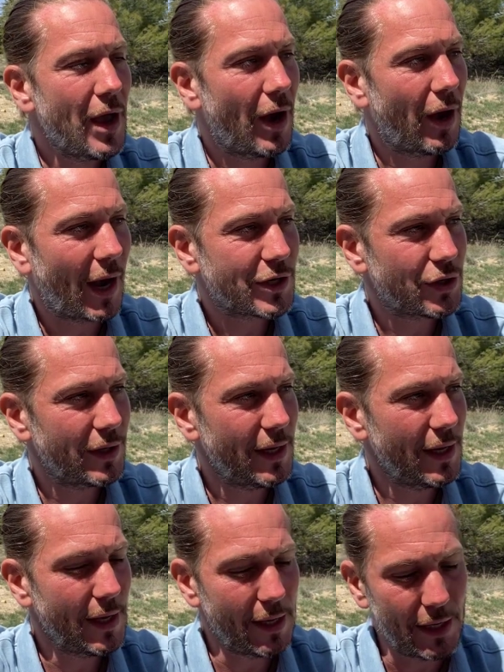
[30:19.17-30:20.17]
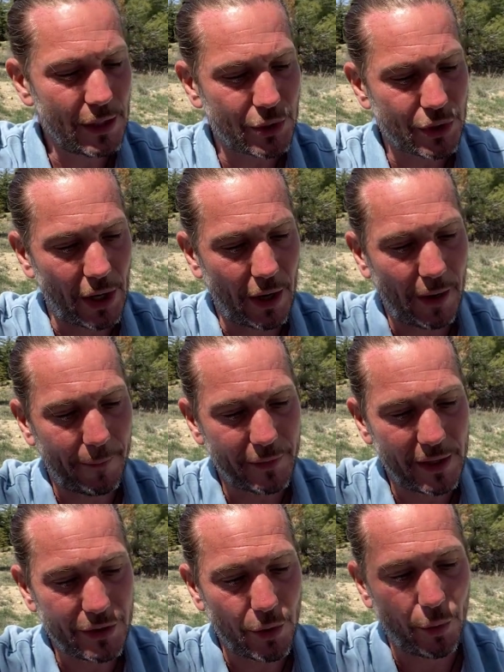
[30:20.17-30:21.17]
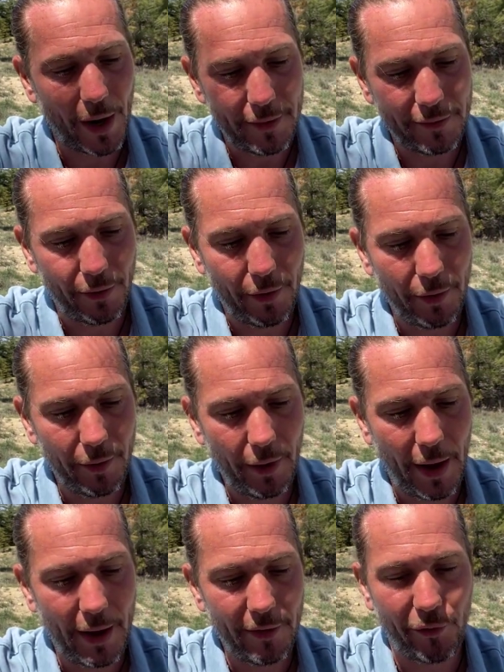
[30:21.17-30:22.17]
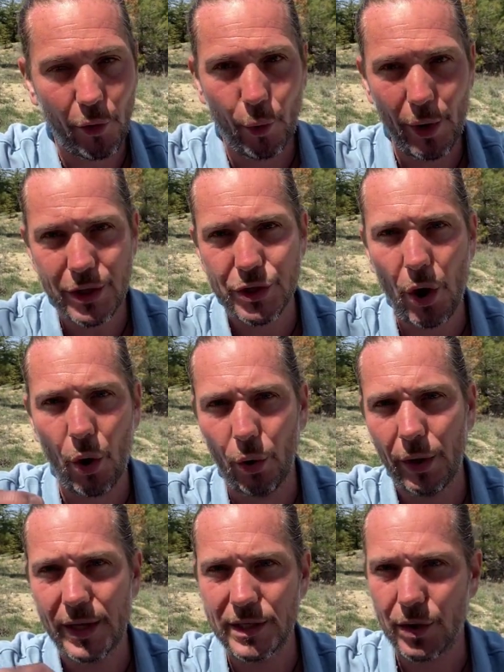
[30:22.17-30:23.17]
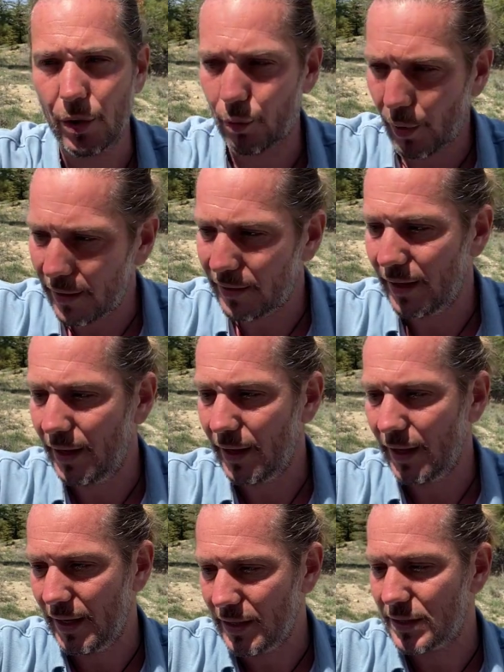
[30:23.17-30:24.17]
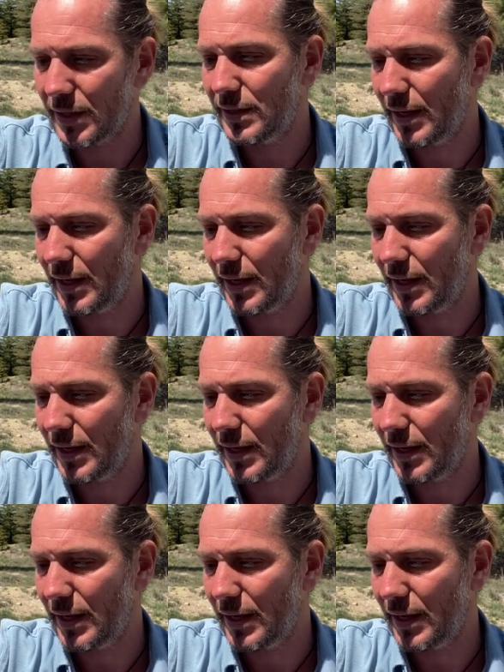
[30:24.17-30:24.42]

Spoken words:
actually is a writer, and for which all his writing is